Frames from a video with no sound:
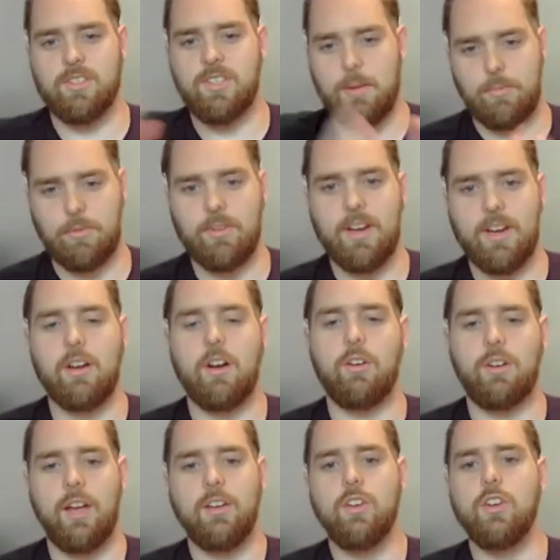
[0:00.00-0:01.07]
Step three.
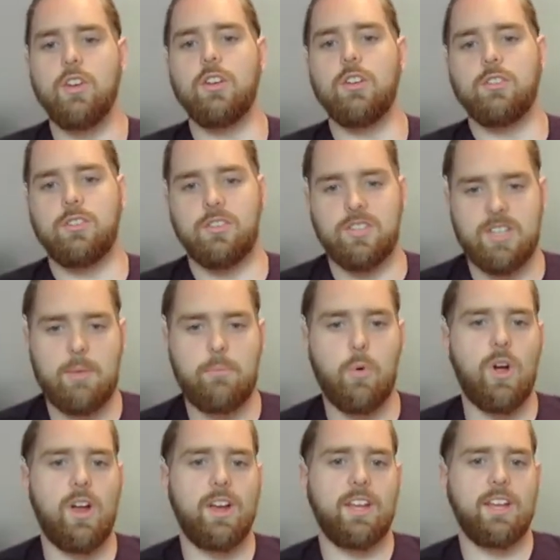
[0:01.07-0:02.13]
Okay. So step
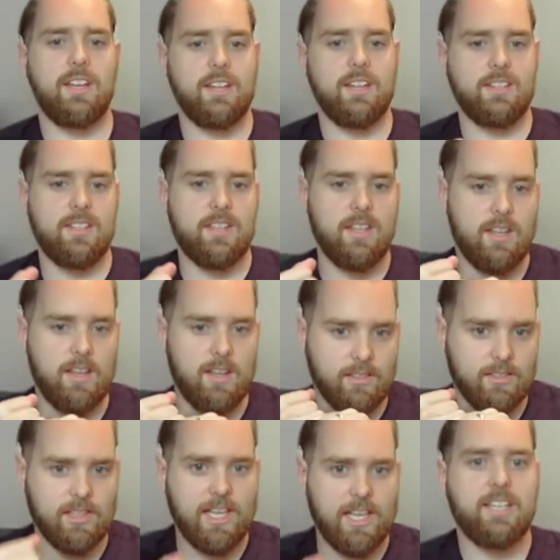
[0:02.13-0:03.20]
one is the
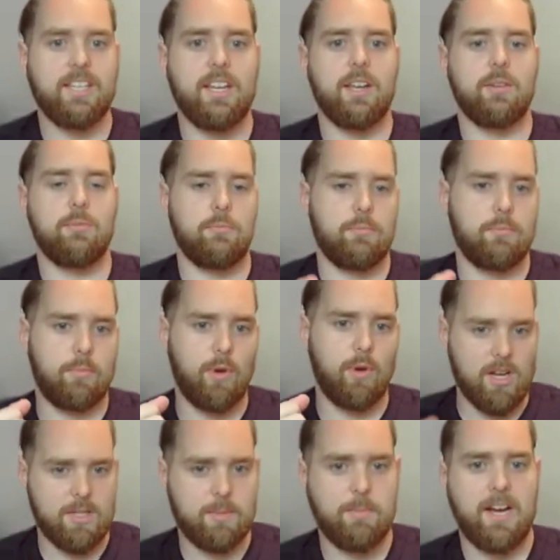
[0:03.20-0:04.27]
LinkedIn
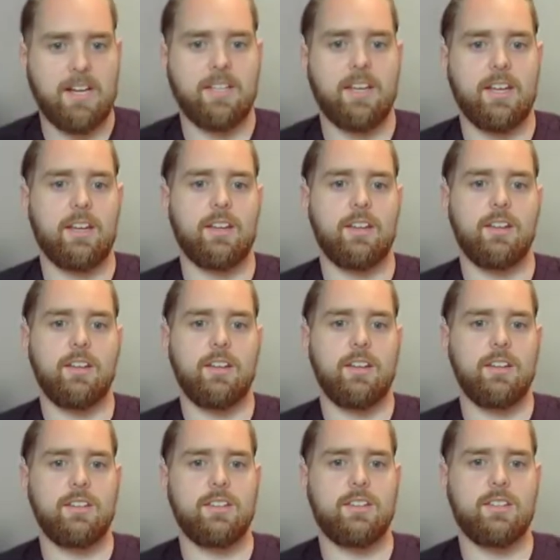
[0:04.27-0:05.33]
prospecting.
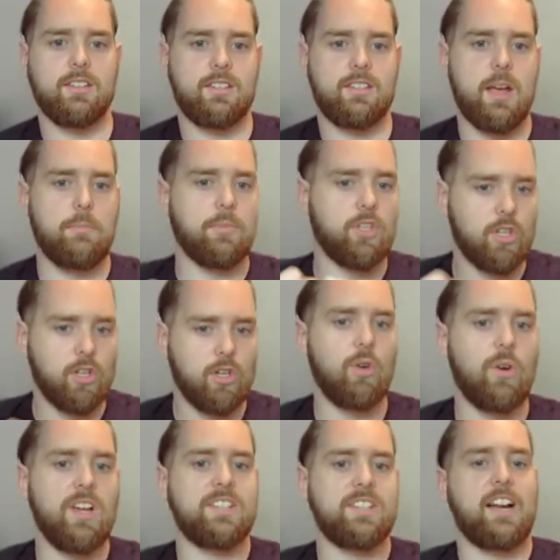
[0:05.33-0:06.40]
Step
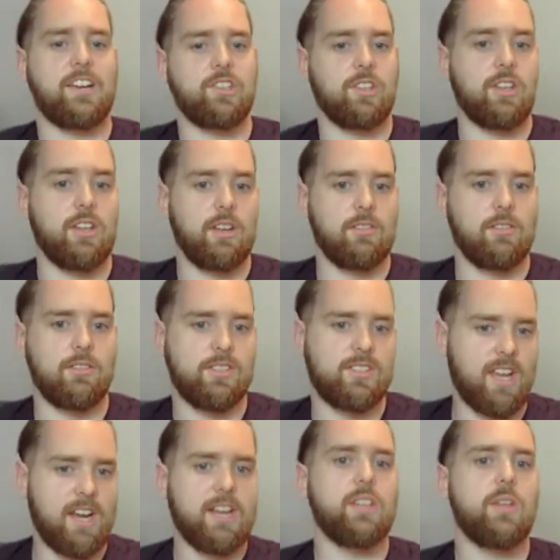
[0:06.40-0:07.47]
two is actually
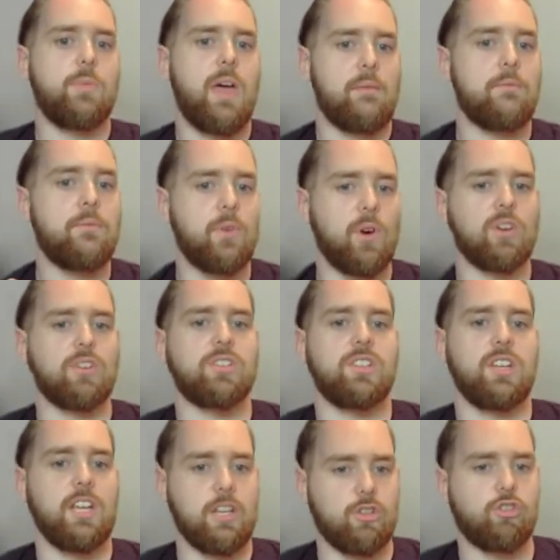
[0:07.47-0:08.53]
sending them that first
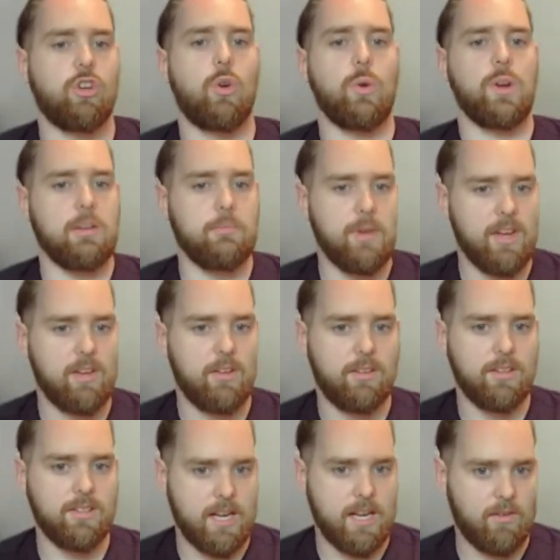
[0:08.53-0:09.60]
intro email.
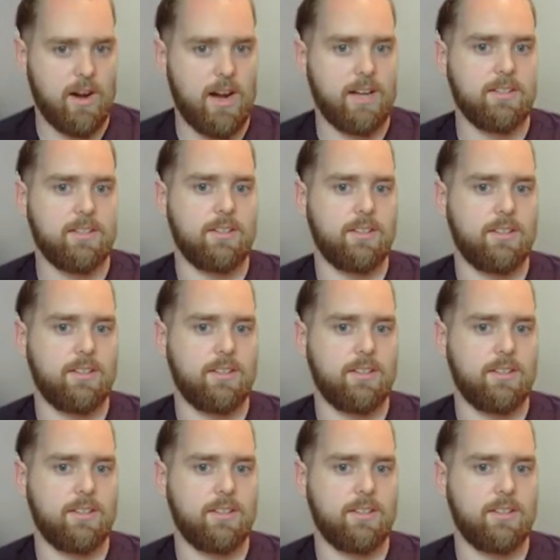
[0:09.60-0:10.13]
Is that correct?